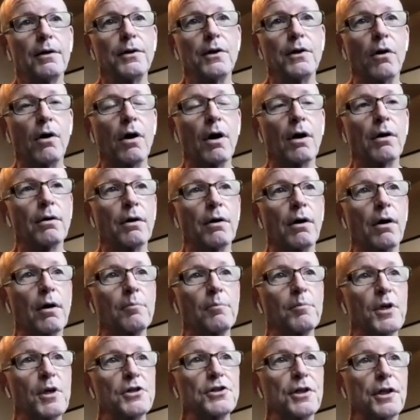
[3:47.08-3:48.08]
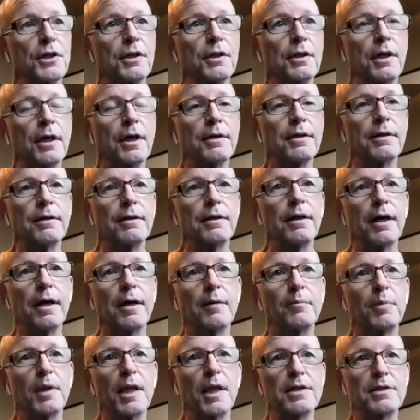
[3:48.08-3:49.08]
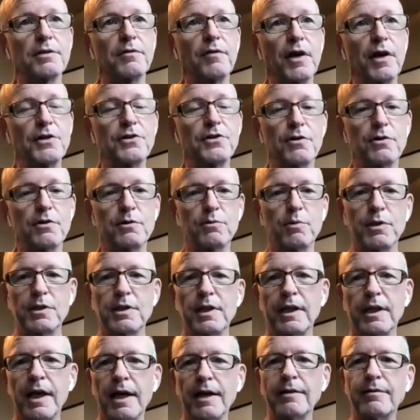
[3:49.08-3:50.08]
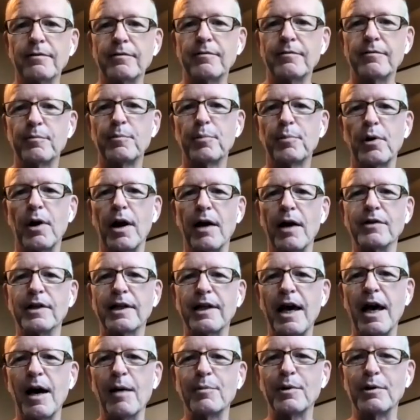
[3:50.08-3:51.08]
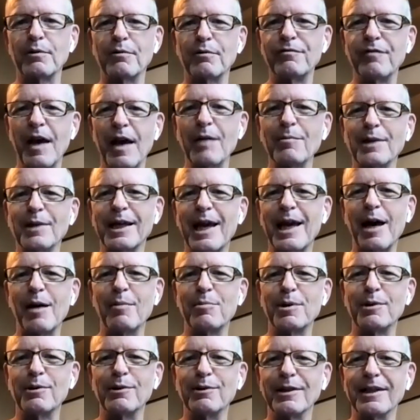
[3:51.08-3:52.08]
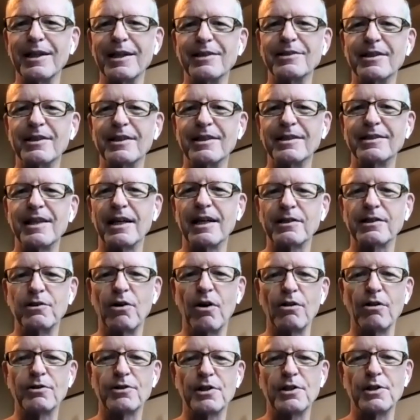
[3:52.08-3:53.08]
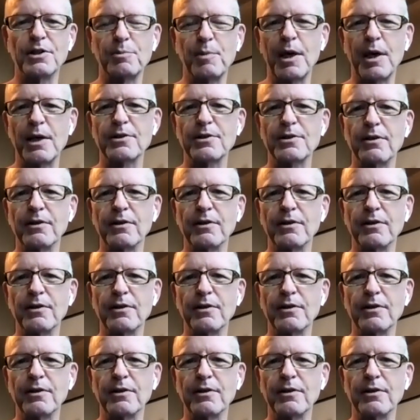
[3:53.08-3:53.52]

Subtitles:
our mission at Plaza Ventures was to get private capital, family capital into the technology space.